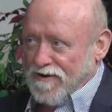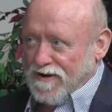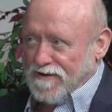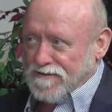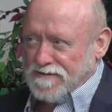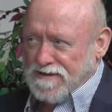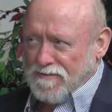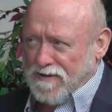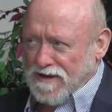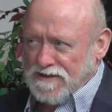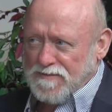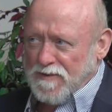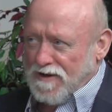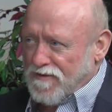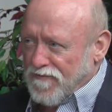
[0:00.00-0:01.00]
and somehow
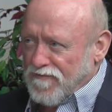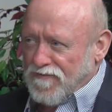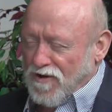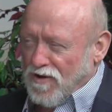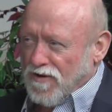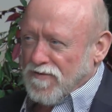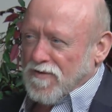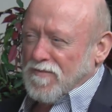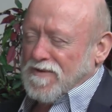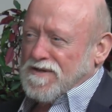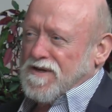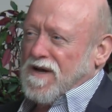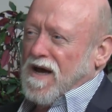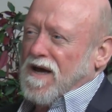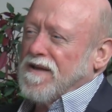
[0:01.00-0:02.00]
speak of all of them as
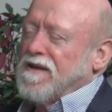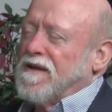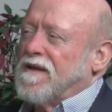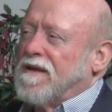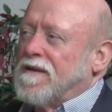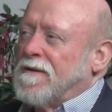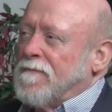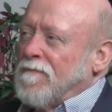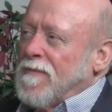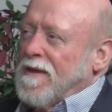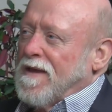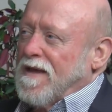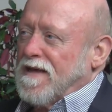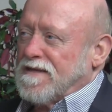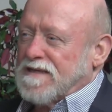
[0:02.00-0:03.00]
God.
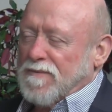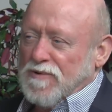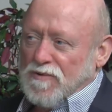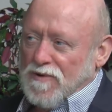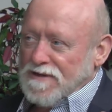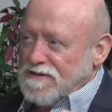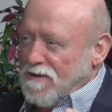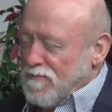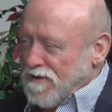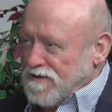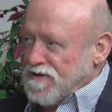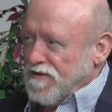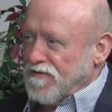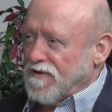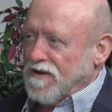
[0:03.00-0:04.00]
And some of the ways I
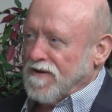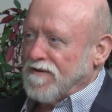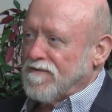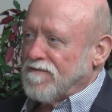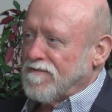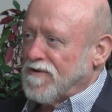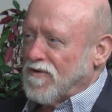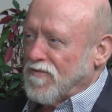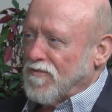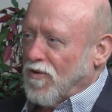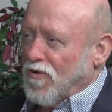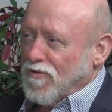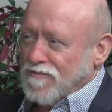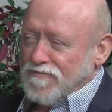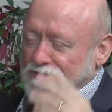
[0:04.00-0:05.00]
mentioned, they, you know,
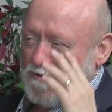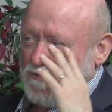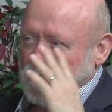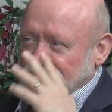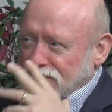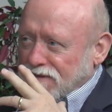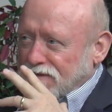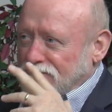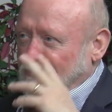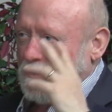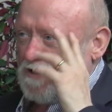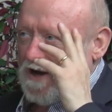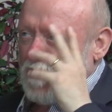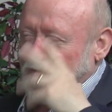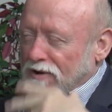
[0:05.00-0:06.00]
oh, there were just one
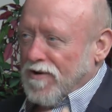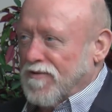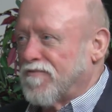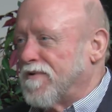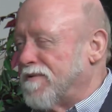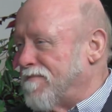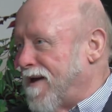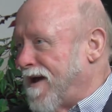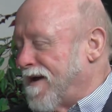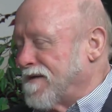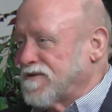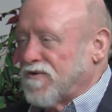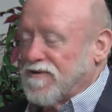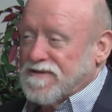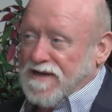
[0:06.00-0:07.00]
guy wearing three
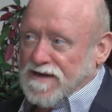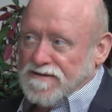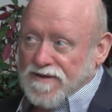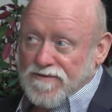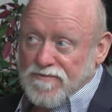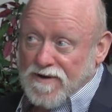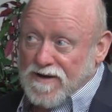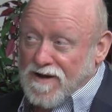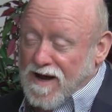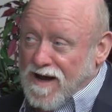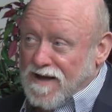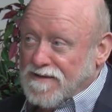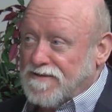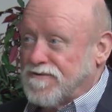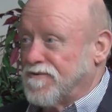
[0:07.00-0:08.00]
masks, or it's actually three
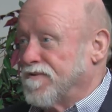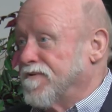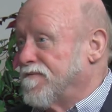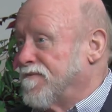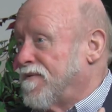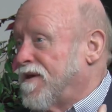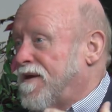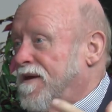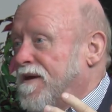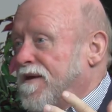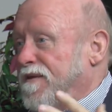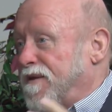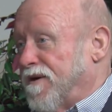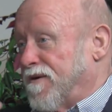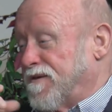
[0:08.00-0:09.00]
gods, or
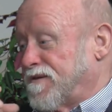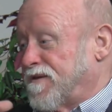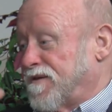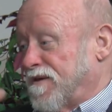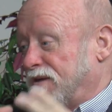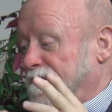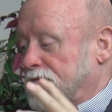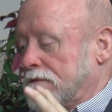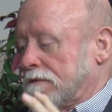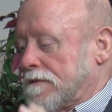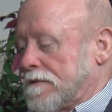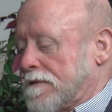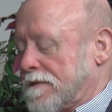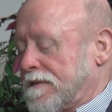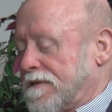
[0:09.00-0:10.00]
there's uh,
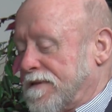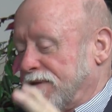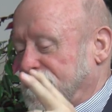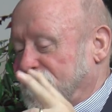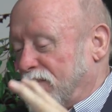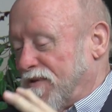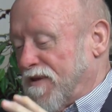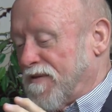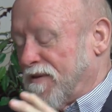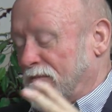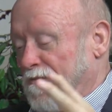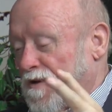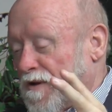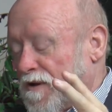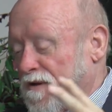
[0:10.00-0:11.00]
there's within
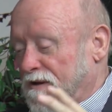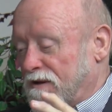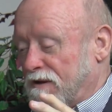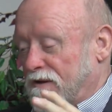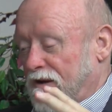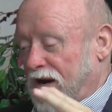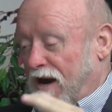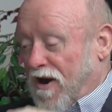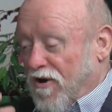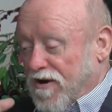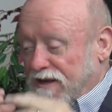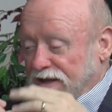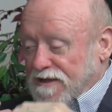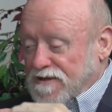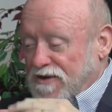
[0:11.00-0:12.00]
them a, a,
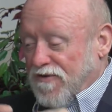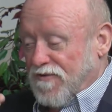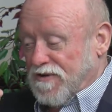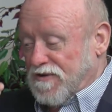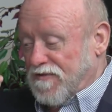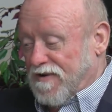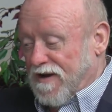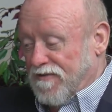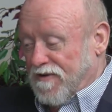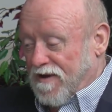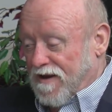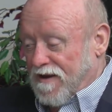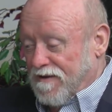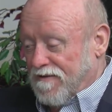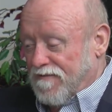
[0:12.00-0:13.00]
hierarchy so that you've got
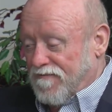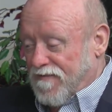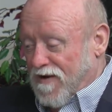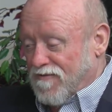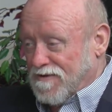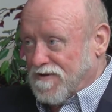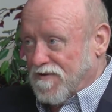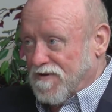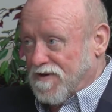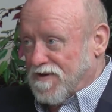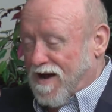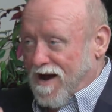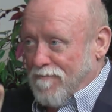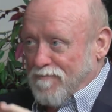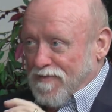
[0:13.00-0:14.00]
the fathers at the
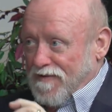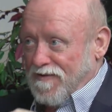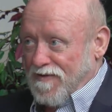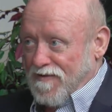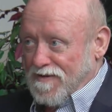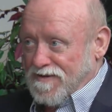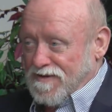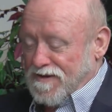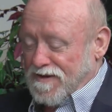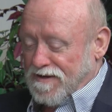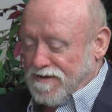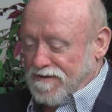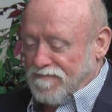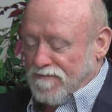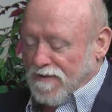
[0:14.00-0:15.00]
top and then the
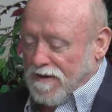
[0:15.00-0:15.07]
son, and